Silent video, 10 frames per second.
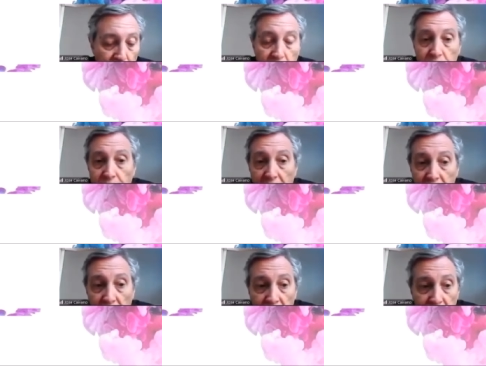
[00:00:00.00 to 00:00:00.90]

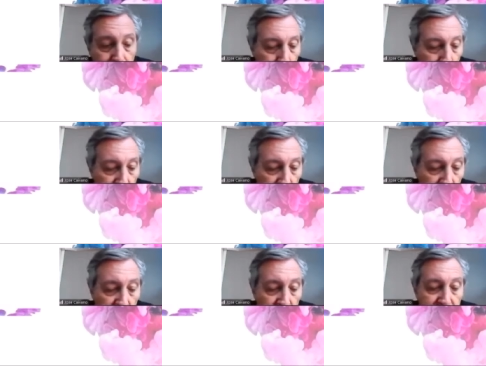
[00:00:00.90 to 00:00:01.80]
Finally,
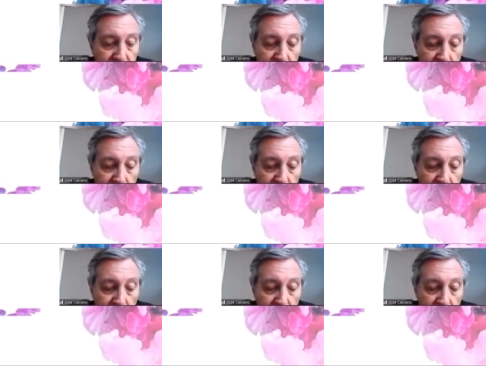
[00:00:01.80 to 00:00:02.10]
if uh,